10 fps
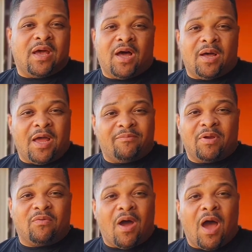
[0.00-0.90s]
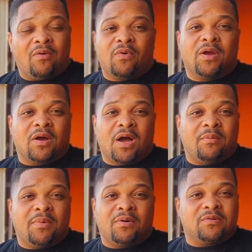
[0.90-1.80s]
have been rod and reel
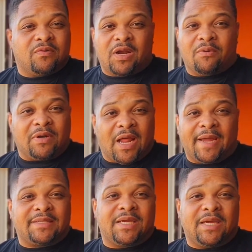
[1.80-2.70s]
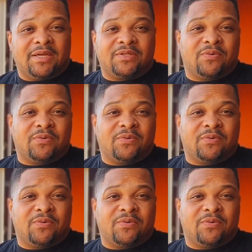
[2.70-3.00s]
combos where they were 19,